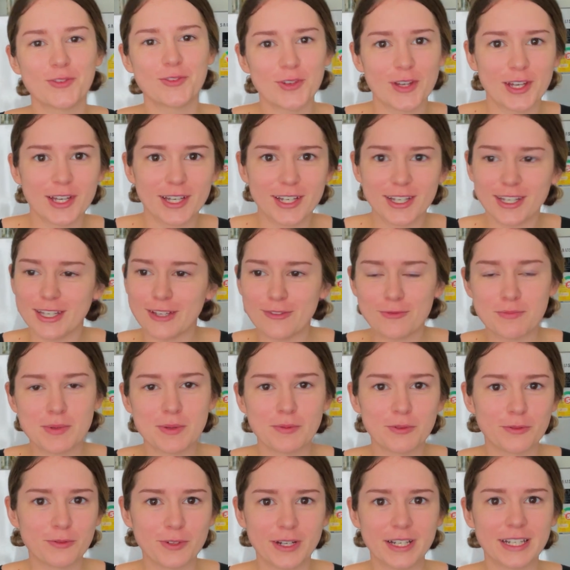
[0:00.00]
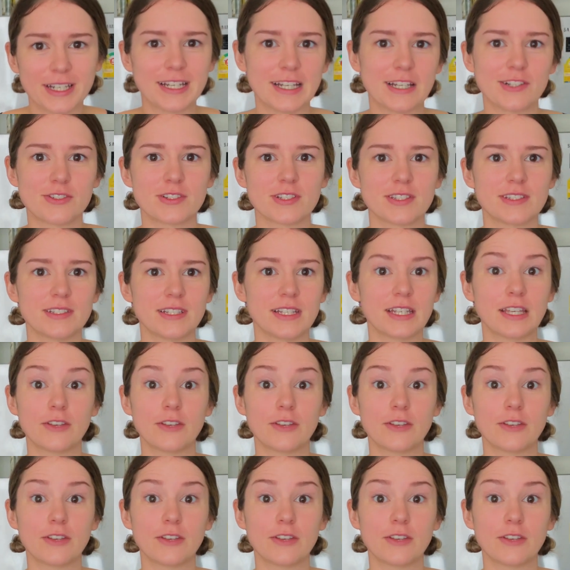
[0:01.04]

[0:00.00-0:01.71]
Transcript: uh, if people find it interesting.